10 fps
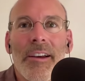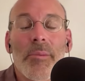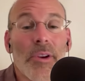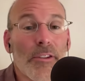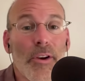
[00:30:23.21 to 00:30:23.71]

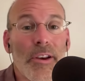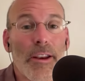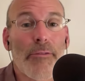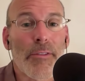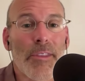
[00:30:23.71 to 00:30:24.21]
but it's very
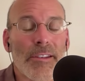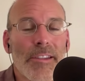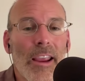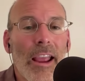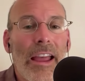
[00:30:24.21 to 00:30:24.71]
different than
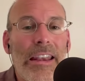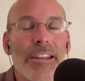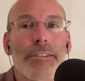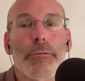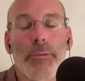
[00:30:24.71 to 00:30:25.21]
saying i
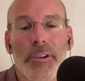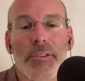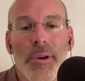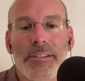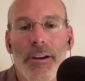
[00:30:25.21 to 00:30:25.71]
need to force
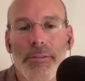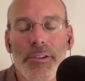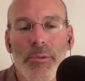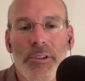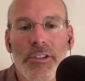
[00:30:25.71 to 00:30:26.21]
myself
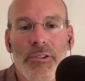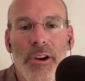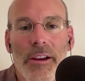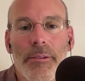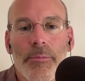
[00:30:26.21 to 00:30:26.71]
to
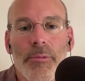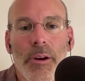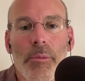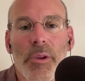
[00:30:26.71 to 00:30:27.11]
restrict right?